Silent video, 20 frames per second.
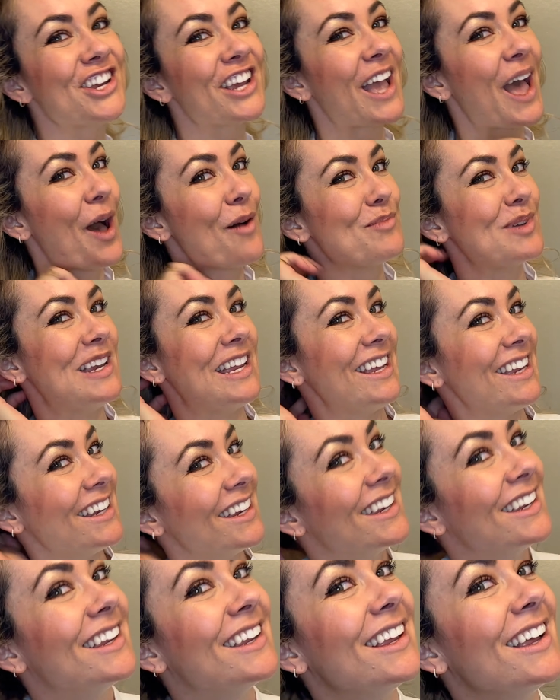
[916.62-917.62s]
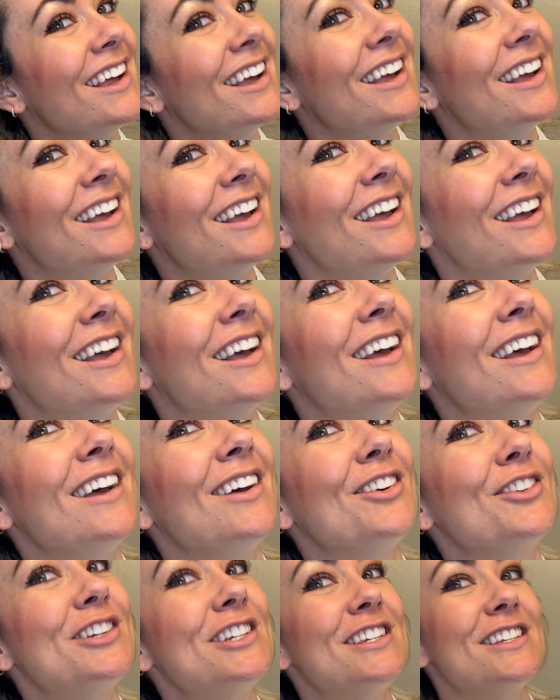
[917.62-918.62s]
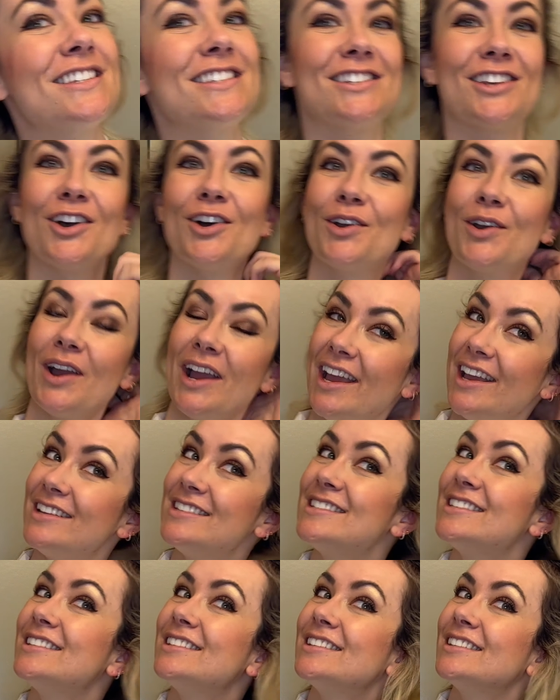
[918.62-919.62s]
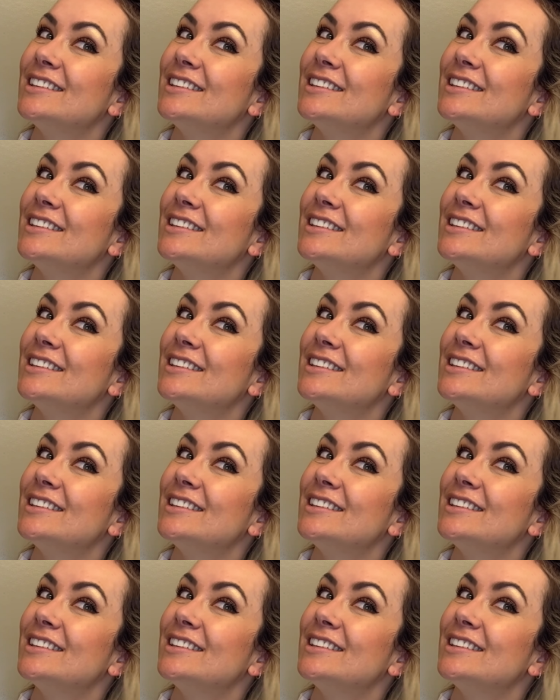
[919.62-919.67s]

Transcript: happening, which which is so great.